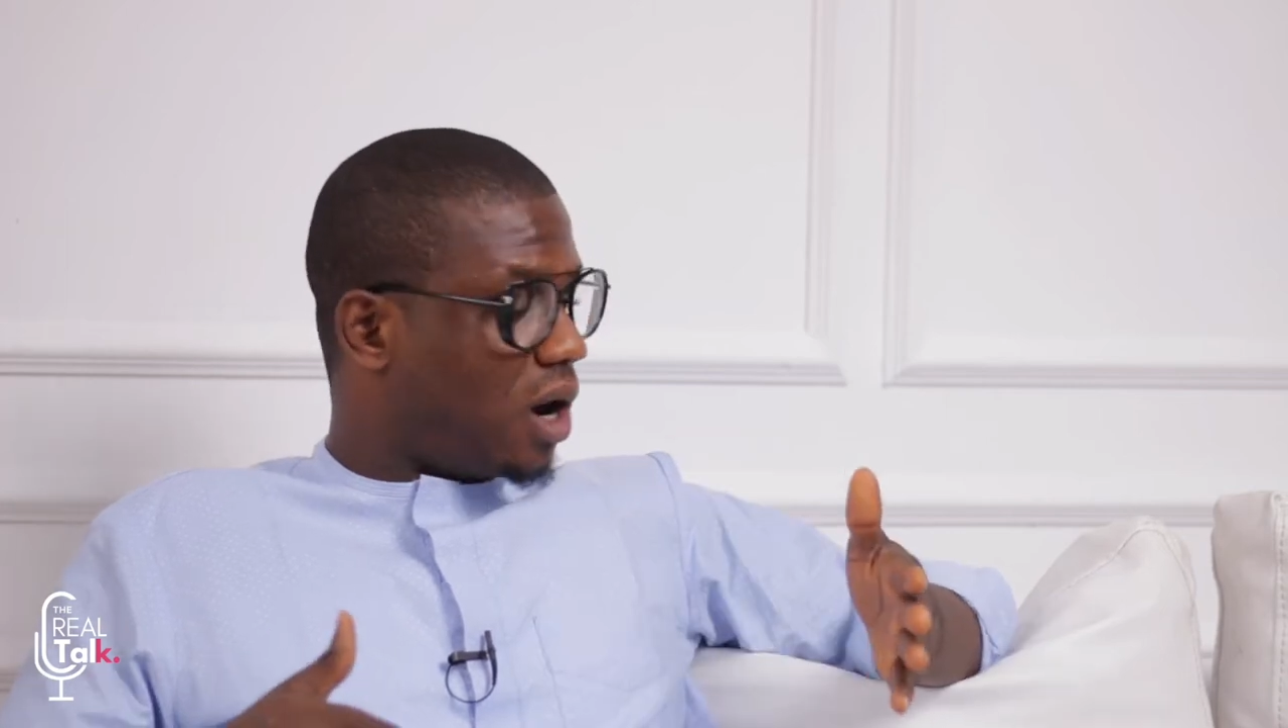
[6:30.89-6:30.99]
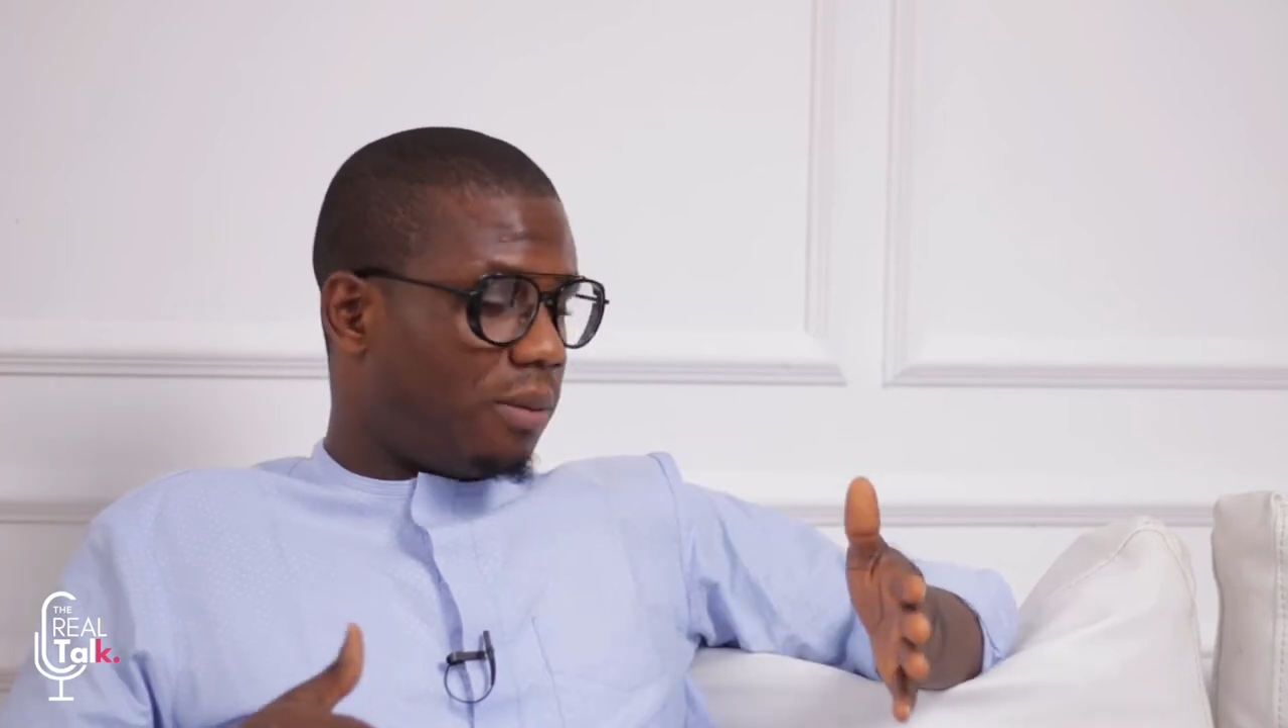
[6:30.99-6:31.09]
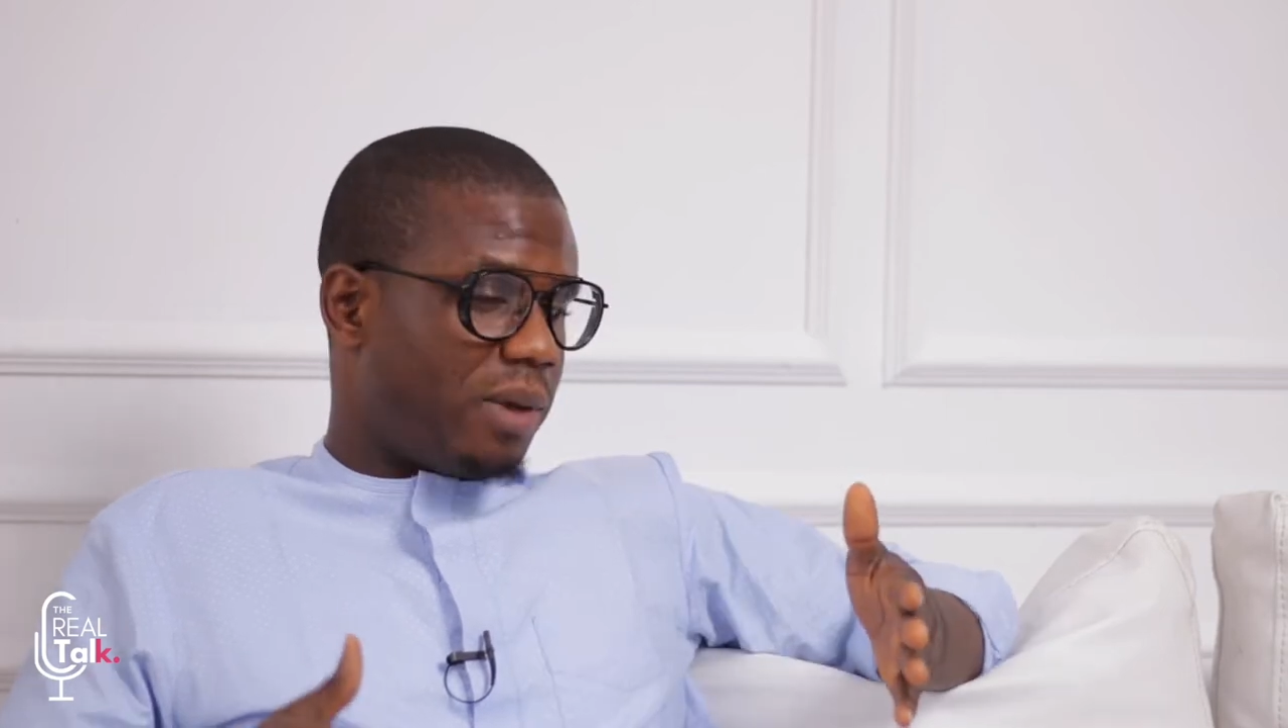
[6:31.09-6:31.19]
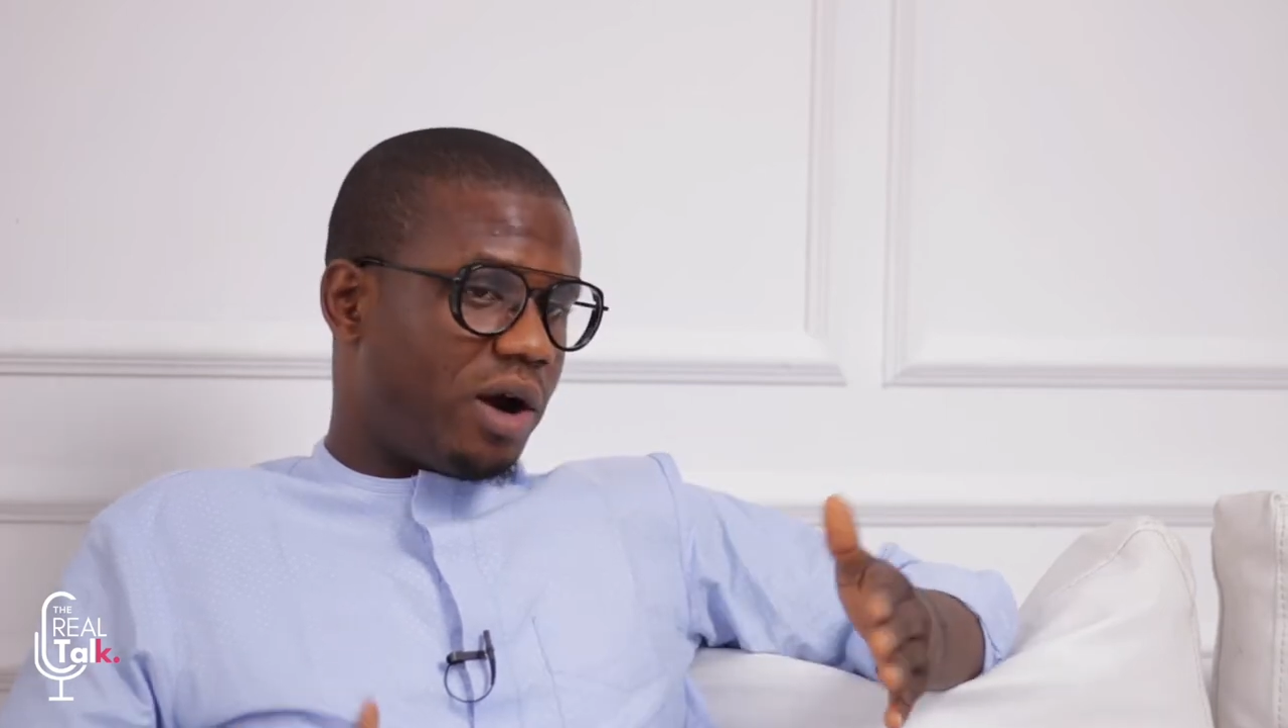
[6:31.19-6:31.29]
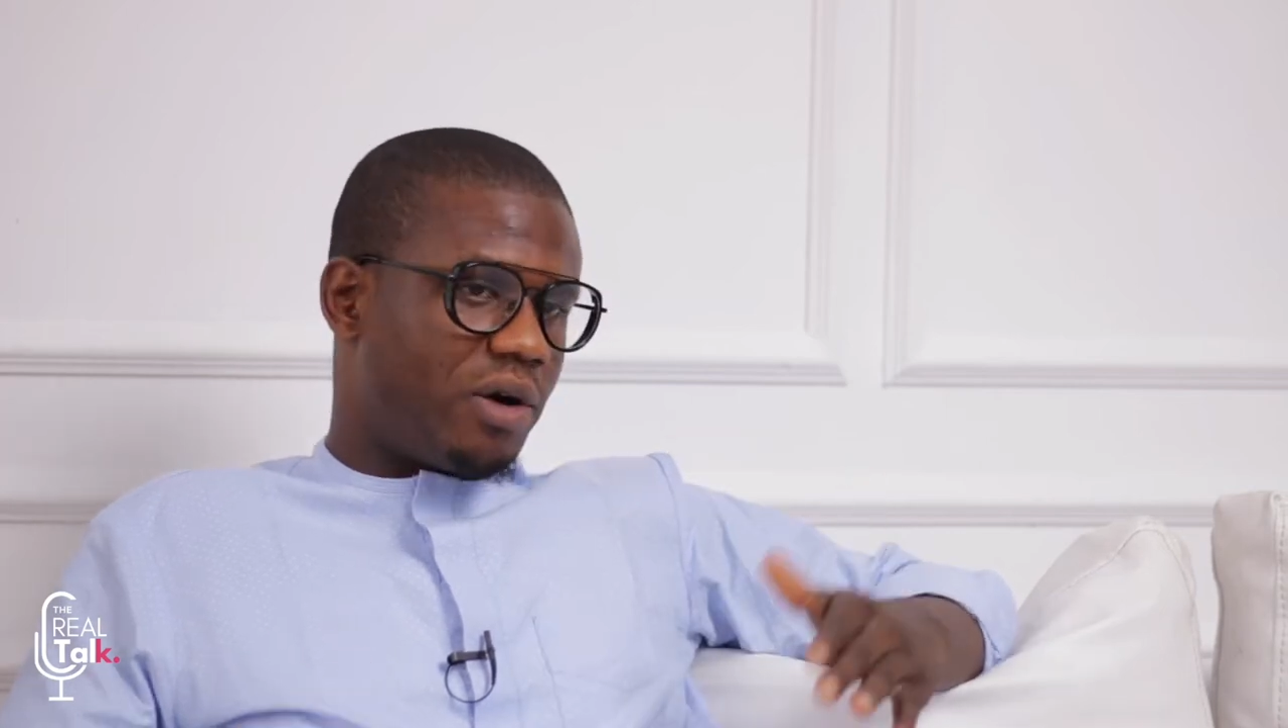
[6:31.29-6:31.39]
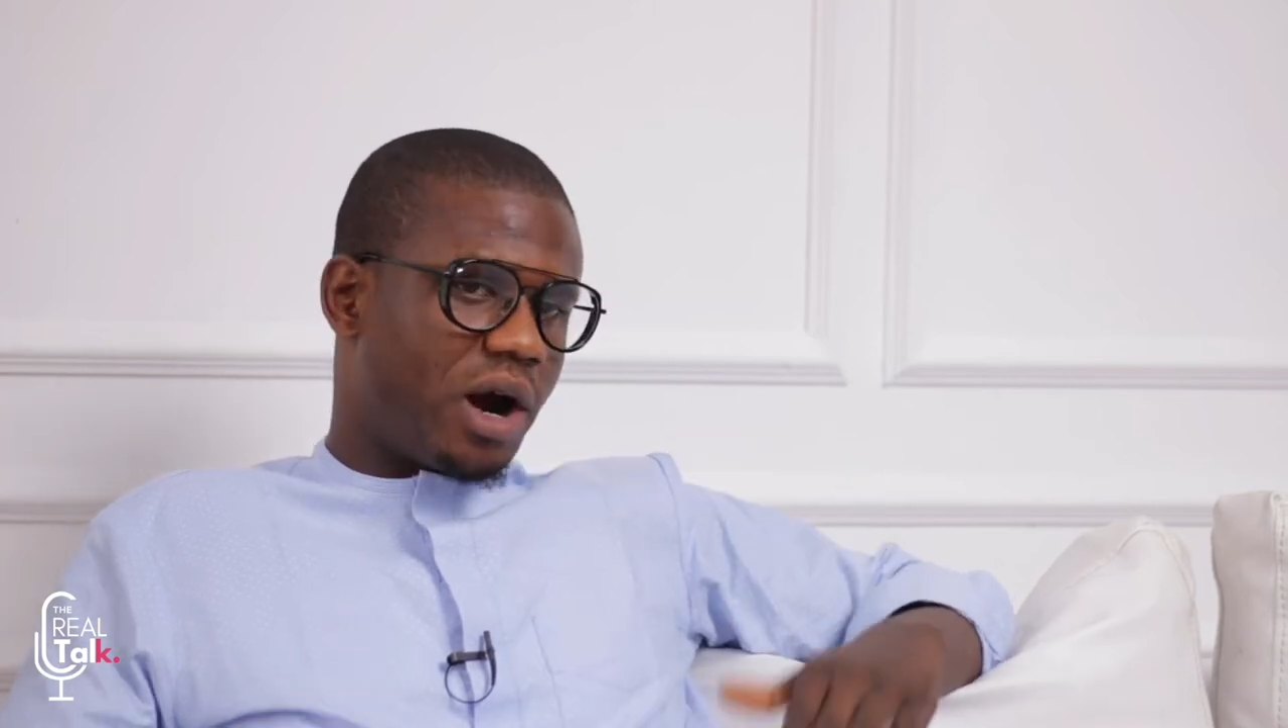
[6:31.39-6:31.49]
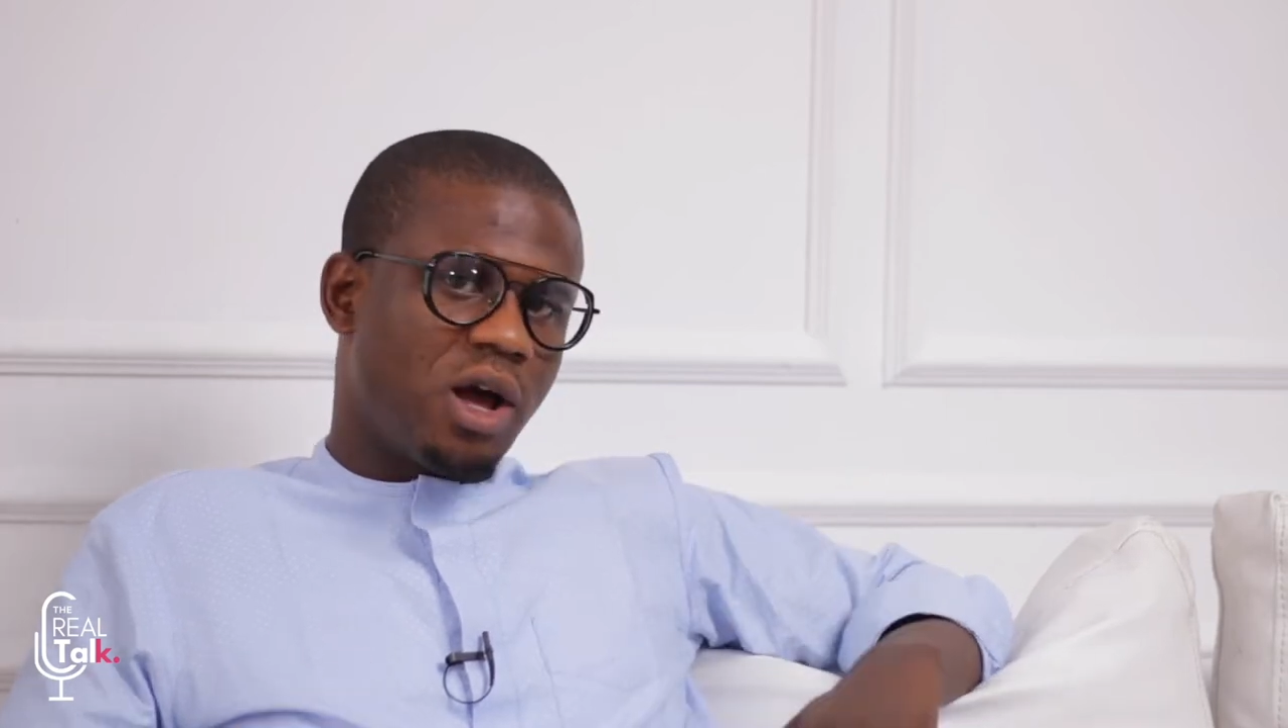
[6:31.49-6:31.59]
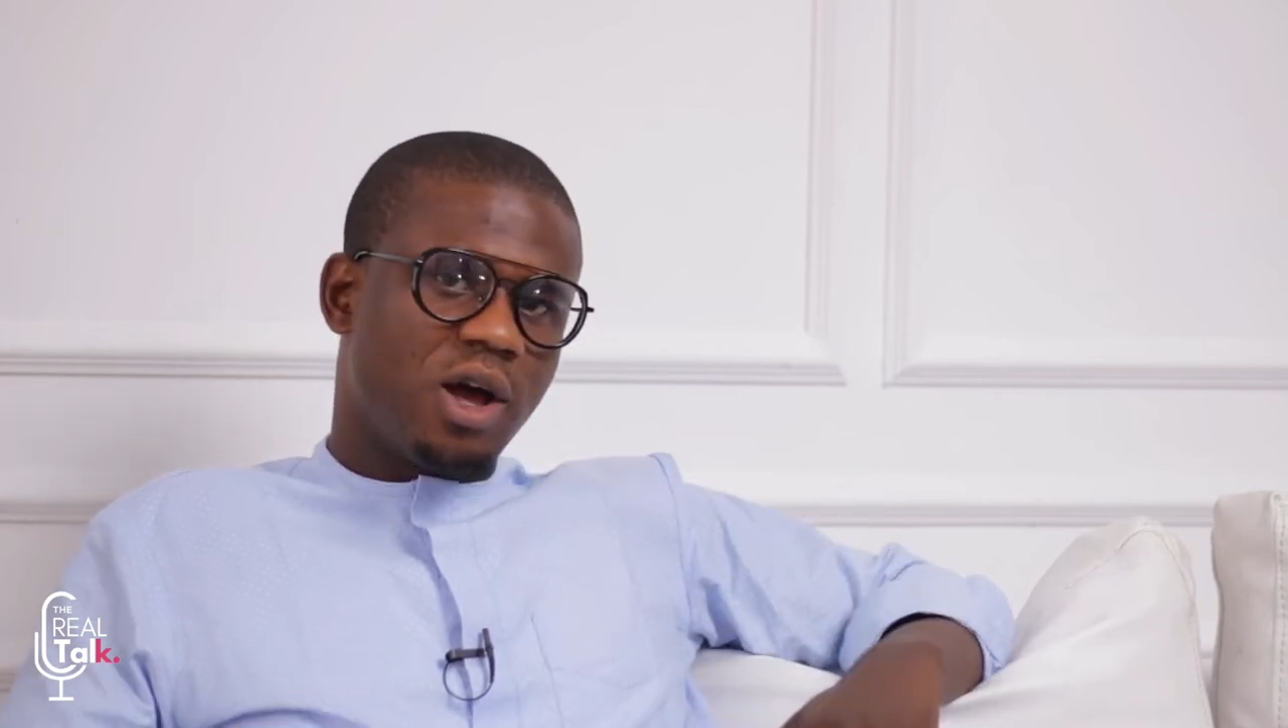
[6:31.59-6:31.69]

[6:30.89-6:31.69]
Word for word: um, era.